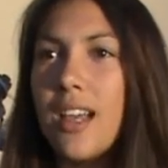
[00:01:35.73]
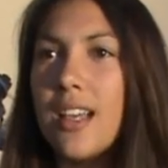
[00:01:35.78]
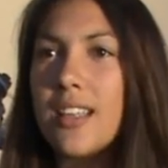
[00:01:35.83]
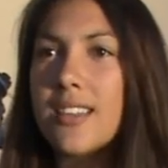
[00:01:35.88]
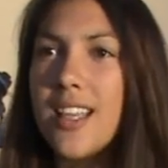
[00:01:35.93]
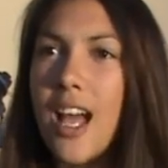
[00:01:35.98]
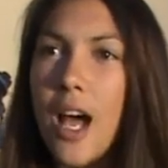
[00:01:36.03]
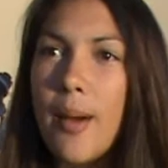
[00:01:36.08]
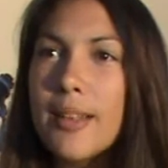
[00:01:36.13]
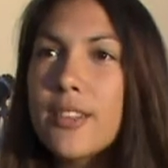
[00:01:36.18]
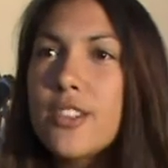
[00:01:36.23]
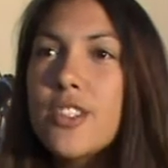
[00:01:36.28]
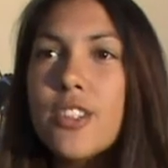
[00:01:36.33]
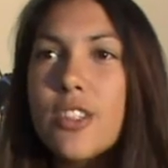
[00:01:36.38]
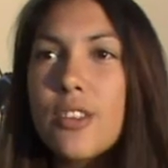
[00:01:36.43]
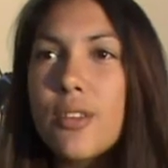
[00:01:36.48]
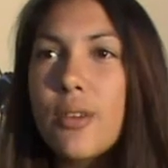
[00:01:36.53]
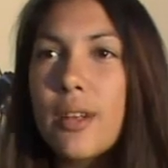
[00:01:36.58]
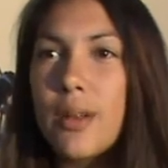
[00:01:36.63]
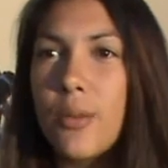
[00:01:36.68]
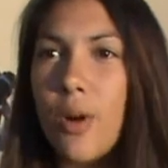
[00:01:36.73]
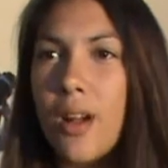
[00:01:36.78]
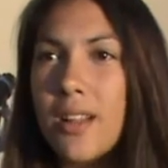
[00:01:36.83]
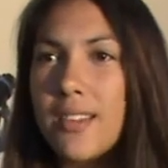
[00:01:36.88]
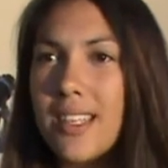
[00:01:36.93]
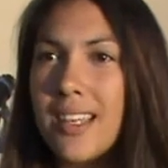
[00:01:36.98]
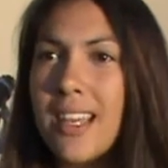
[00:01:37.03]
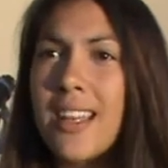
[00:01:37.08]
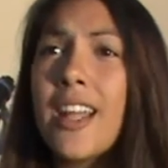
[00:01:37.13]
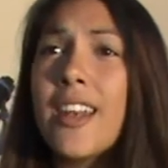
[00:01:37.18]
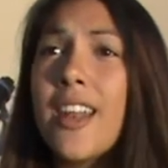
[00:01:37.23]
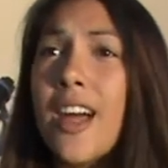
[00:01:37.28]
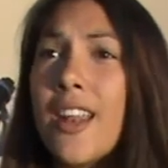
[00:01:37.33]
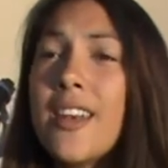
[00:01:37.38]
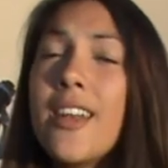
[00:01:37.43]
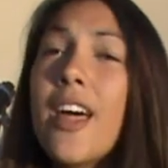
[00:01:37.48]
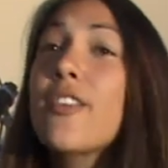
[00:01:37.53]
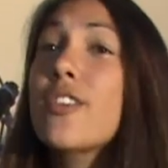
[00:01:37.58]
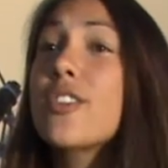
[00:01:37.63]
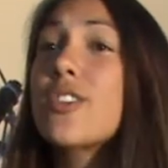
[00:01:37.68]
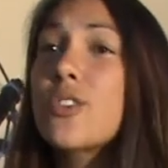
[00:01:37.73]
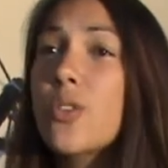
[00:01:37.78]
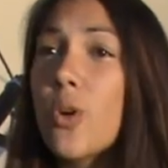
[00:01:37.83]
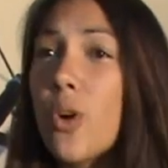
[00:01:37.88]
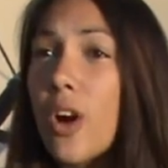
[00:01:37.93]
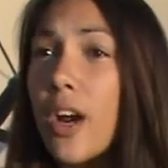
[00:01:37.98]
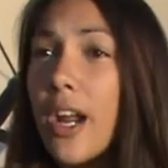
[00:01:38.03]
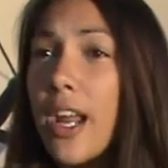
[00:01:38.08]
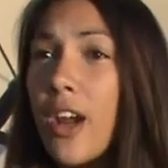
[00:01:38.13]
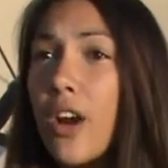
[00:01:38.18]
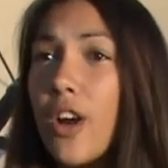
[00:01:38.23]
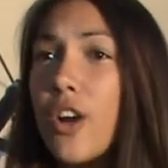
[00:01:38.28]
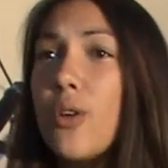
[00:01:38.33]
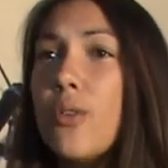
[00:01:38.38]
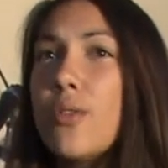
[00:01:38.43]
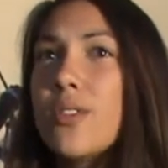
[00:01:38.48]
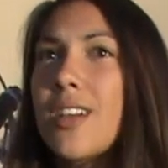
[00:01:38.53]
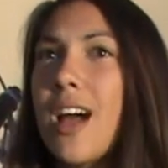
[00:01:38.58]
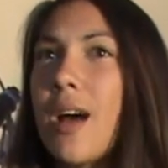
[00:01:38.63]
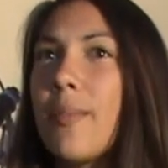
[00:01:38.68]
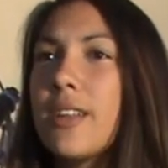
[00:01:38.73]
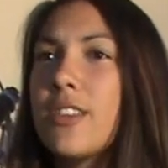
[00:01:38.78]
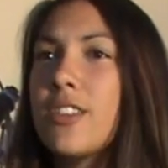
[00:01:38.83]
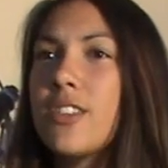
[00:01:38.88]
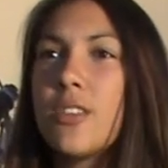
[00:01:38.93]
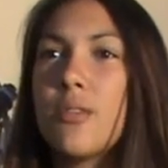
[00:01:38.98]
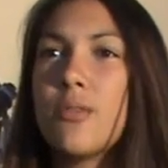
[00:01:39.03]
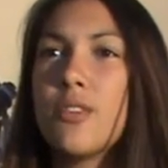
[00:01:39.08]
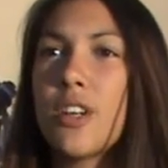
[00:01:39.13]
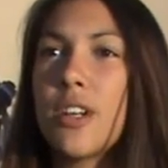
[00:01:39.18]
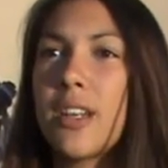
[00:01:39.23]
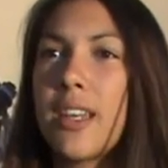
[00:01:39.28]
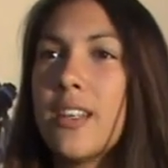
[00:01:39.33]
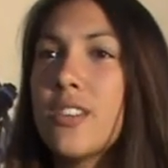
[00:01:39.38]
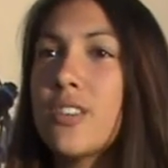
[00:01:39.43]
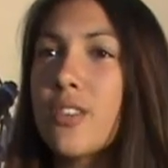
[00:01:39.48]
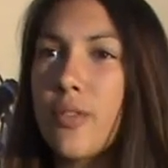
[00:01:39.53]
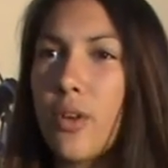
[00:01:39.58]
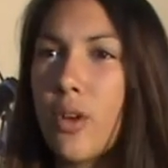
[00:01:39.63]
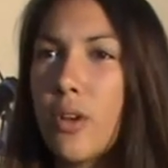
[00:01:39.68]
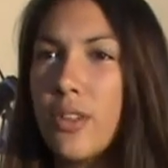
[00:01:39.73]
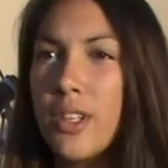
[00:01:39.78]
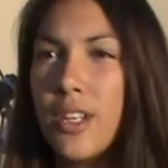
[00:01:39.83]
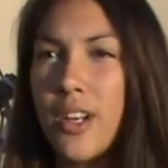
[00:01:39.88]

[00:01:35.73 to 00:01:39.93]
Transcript: is coming to you and wants like an, another story or who's coming to you during interval.